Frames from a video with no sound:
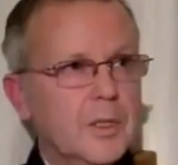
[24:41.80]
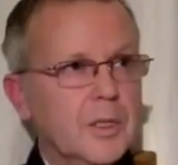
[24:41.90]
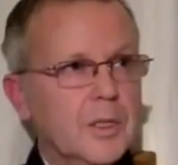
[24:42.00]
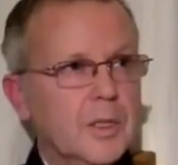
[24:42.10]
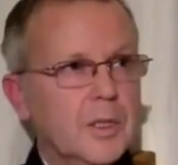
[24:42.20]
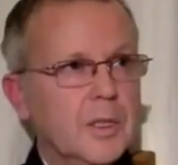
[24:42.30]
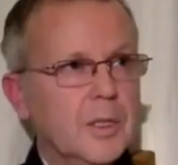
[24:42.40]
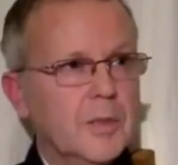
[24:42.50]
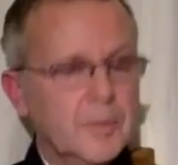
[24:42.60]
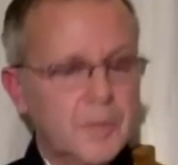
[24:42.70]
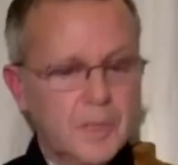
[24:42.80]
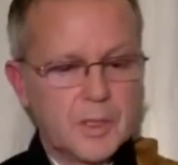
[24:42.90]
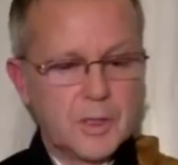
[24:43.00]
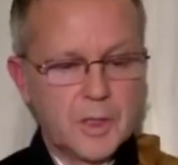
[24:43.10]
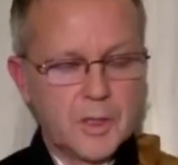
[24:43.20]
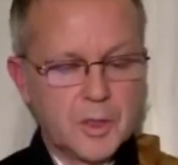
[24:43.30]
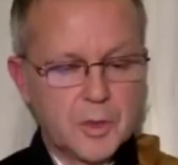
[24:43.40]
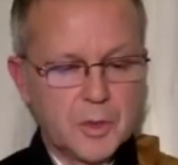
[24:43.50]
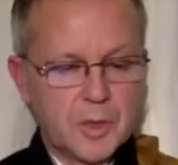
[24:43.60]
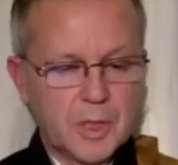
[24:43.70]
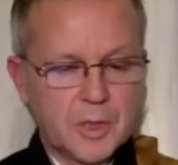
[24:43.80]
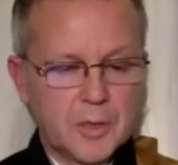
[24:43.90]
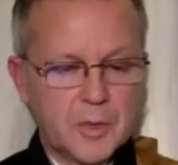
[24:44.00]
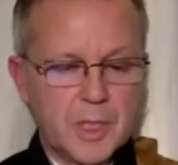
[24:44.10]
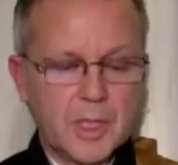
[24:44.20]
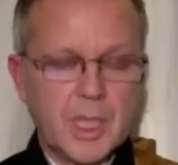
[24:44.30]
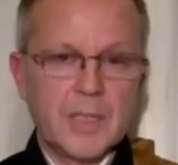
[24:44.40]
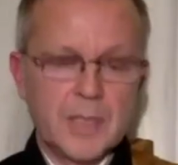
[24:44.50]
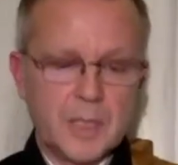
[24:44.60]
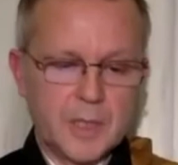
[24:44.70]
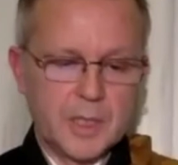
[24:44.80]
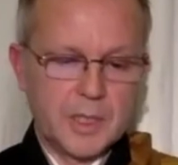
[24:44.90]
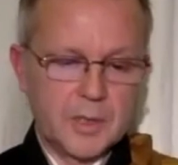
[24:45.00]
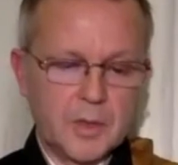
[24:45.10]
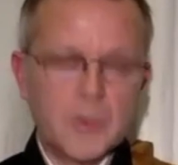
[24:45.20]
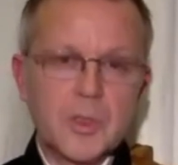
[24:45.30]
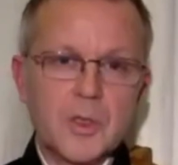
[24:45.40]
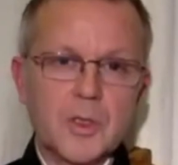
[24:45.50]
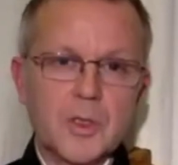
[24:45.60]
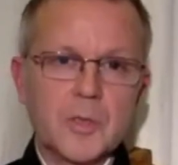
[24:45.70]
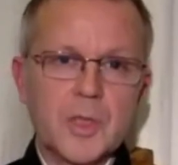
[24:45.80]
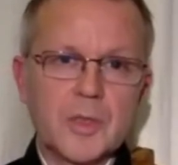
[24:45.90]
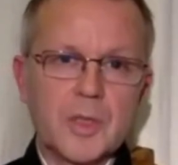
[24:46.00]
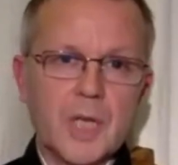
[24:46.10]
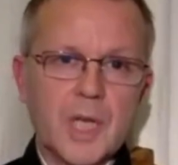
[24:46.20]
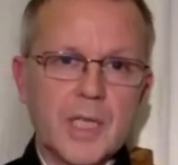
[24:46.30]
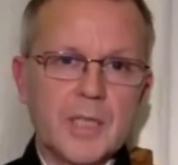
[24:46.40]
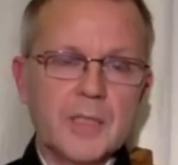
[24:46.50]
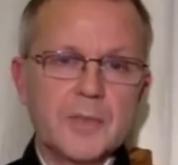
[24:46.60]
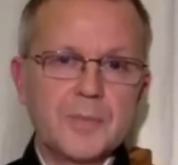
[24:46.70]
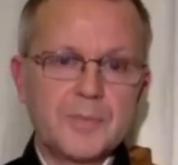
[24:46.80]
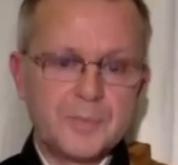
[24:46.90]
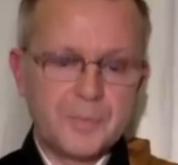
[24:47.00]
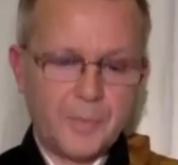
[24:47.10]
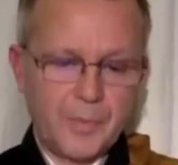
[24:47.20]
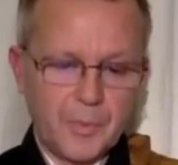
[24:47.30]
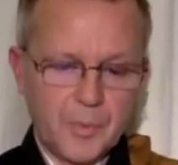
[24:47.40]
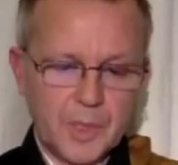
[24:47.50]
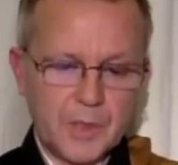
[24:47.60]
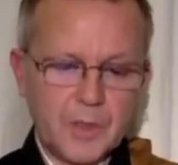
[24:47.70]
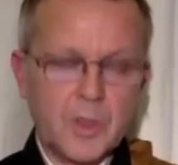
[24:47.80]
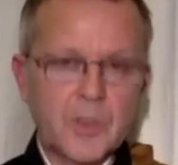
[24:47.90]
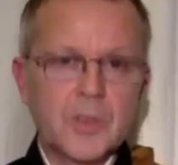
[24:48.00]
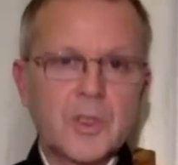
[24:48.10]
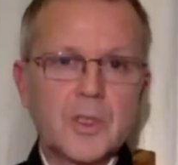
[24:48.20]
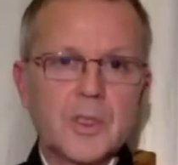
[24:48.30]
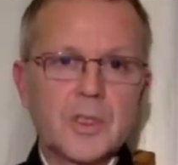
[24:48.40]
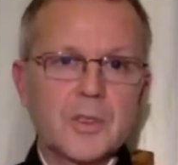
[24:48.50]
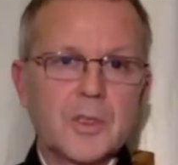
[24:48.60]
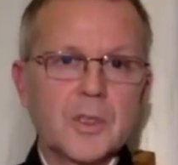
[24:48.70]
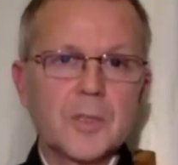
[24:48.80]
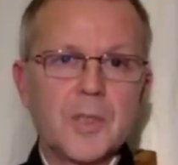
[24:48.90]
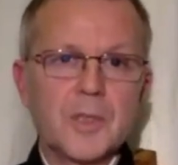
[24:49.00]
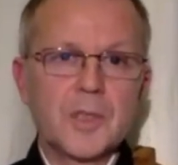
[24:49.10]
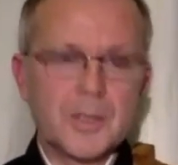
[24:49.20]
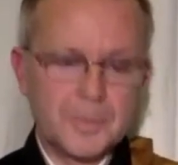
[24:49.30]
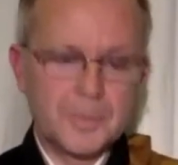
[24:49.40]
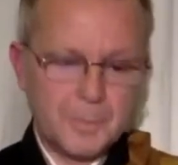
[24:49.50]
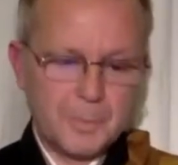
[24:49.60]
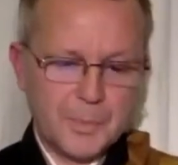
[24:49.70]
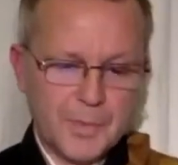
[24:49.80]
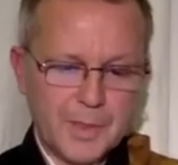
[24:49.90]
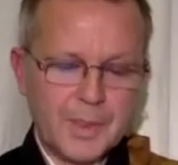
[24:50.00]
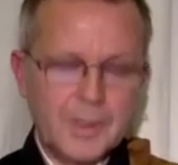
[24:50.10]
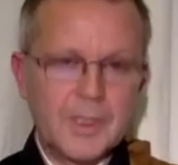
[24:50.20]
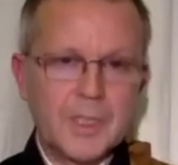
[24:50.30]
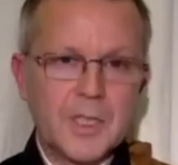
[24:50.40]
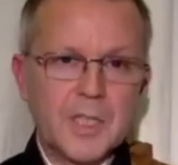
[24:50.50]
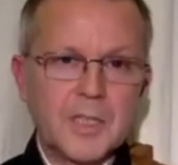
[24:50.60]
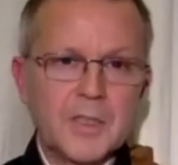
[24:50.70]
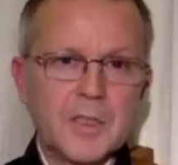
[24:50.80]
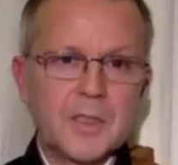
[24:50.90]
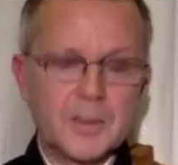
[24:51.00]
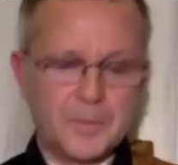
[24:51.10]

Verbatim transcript: because uh, there's another sutra, the Great Light Dharani, also talks about the light, but it also talks talks about the disaster.